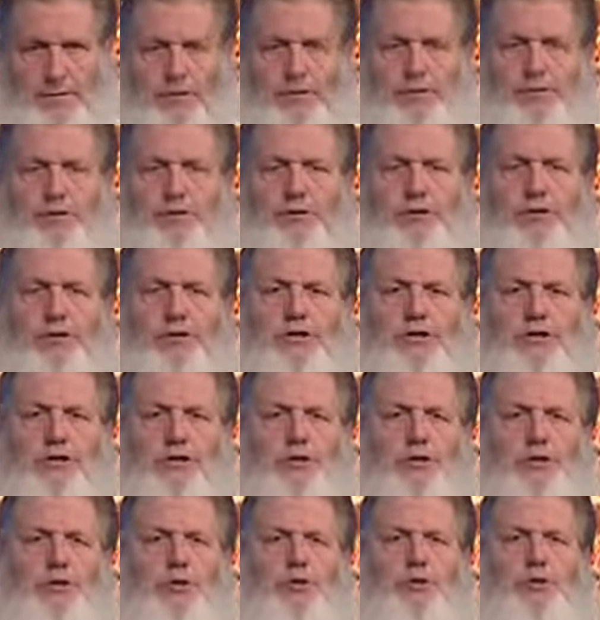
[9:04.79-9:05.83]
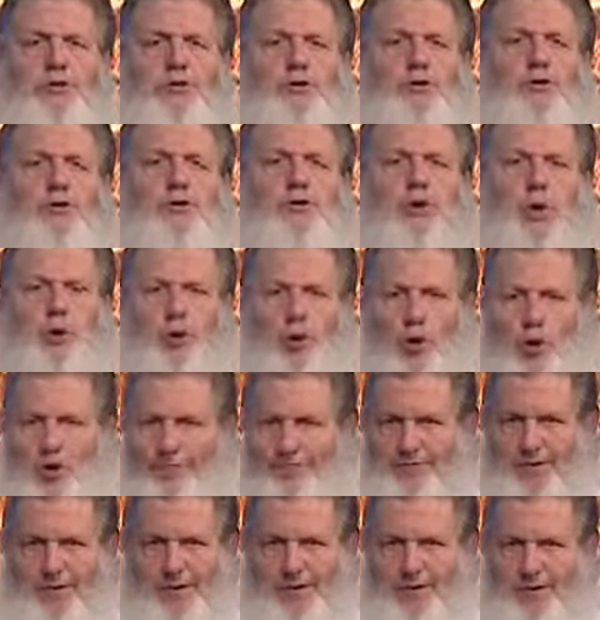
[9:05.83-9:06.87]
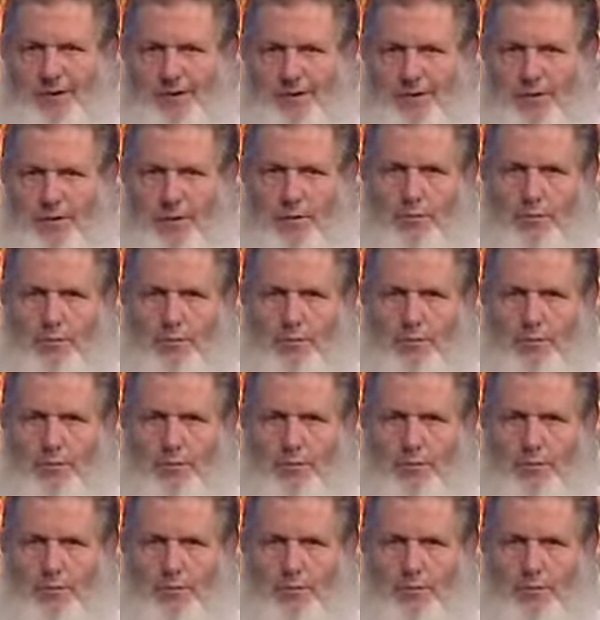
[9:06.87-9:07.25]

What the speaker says: We shouldn't just do it to show off either.